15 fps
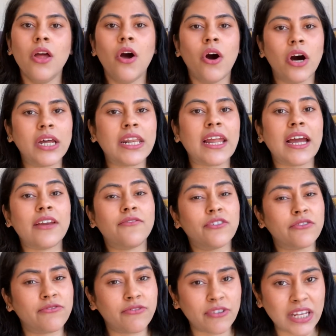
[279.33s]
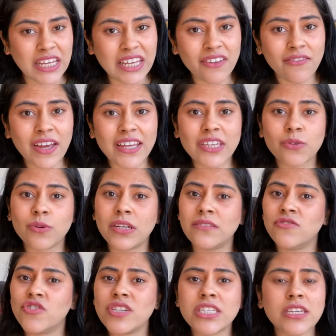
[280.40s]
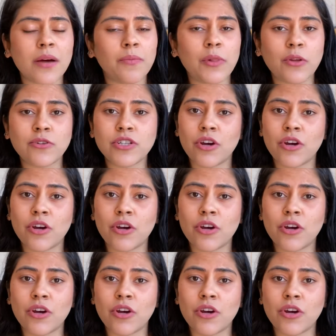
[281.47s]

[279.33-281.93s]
online for free where you can just upload